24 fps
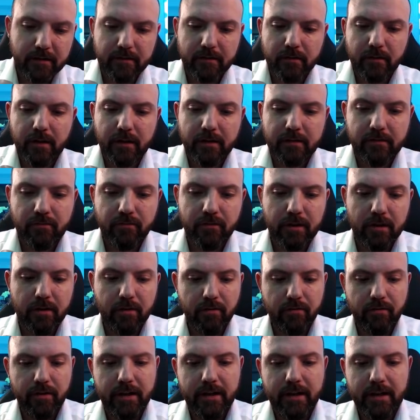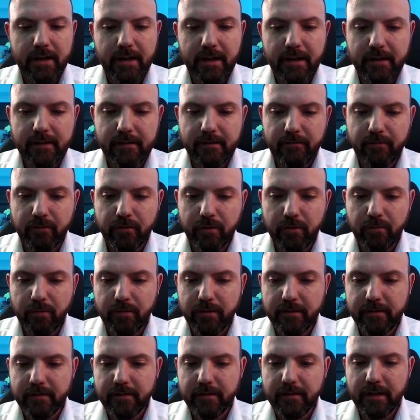So that's really already nice for the
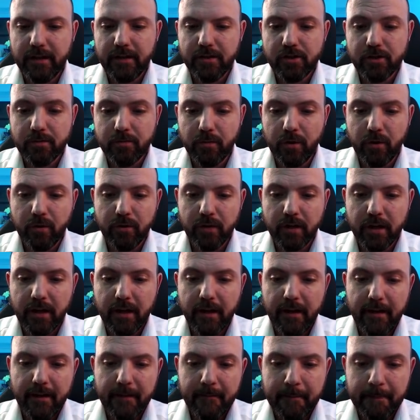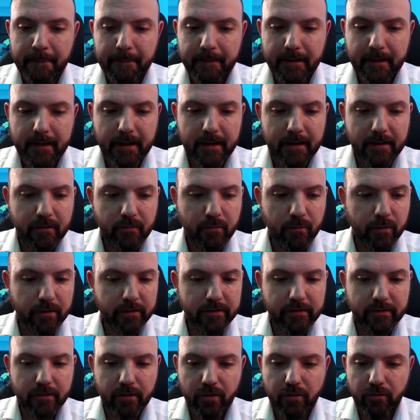presentation mode. And it
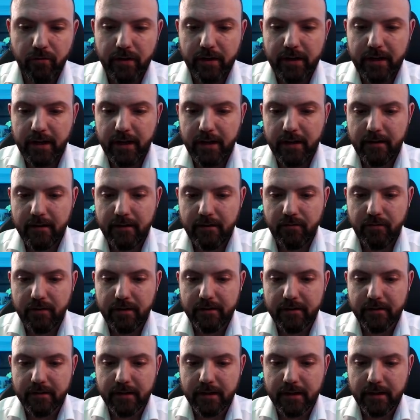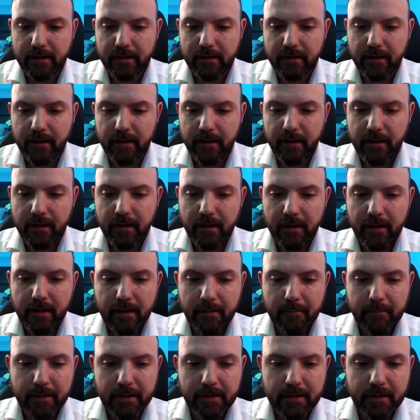was already added recently.
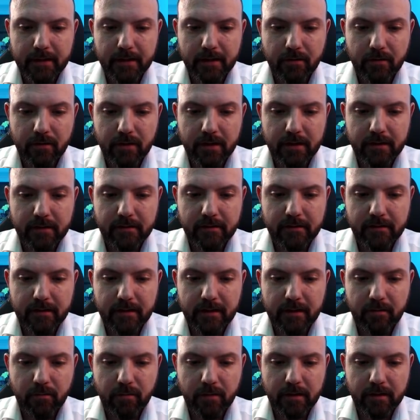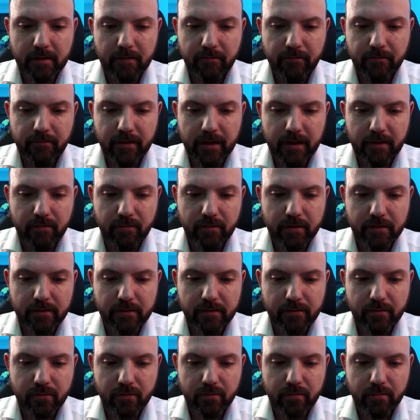But now let's see where the favorites
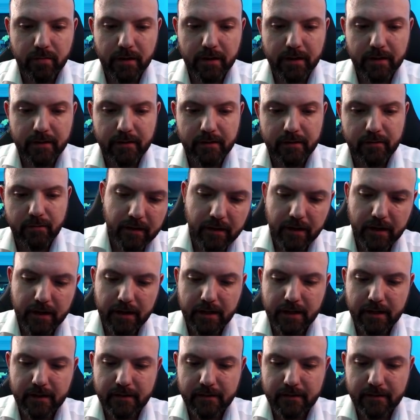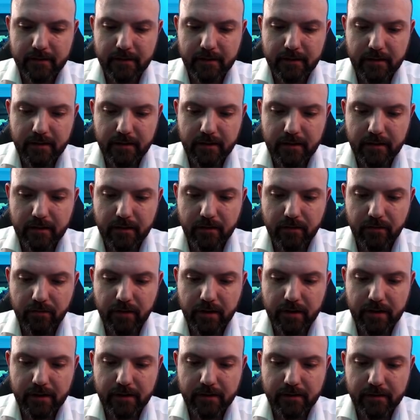toolbar is. I can see here
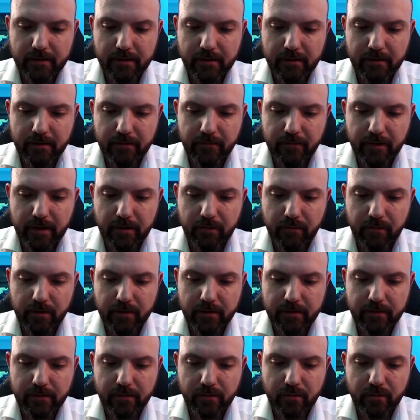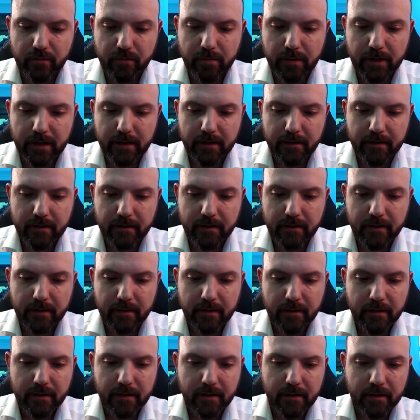already is there the favorites toolbar.
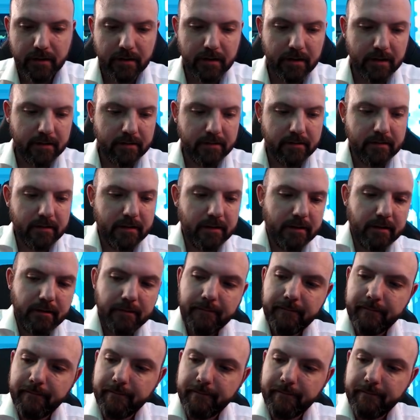Let's see.